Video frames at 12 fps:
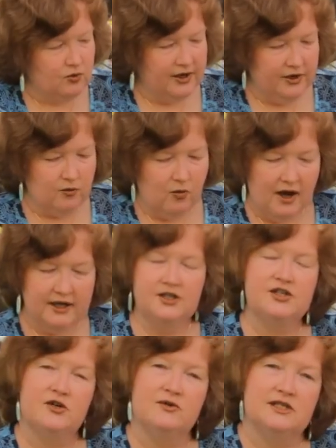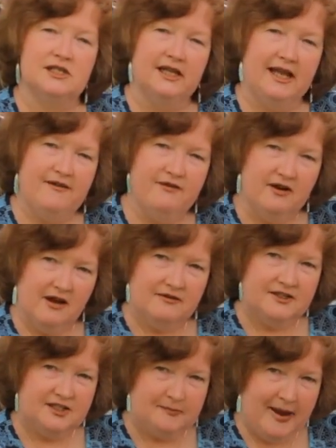what you want to do is leave
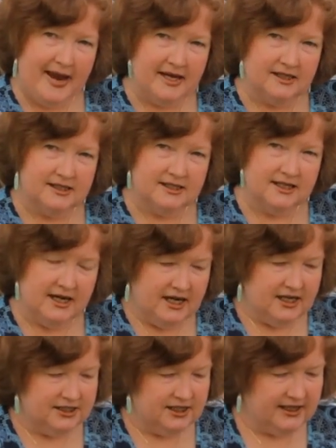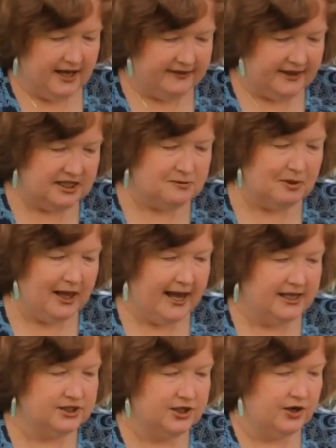enough space so that these
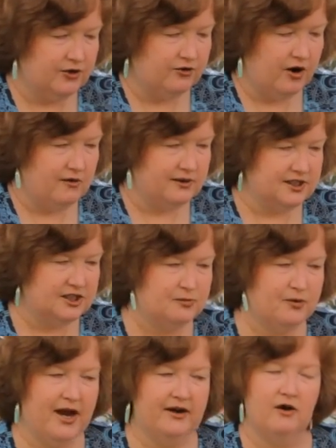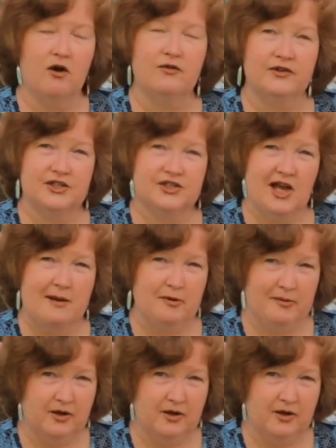plants can grow and spread over the summer,